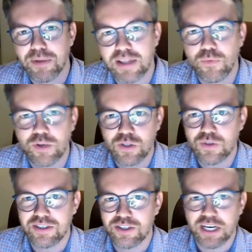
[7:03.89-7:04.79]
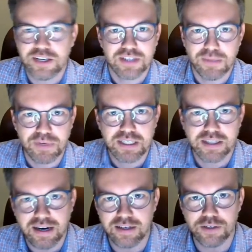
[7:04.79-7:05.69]
But then once you change something
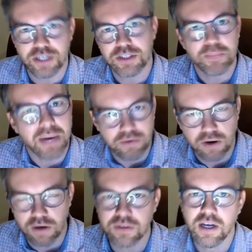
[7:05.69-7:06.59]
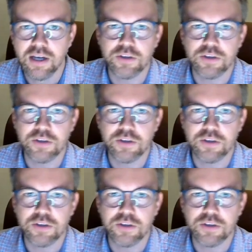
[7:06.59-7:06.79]
slightly, you change the background,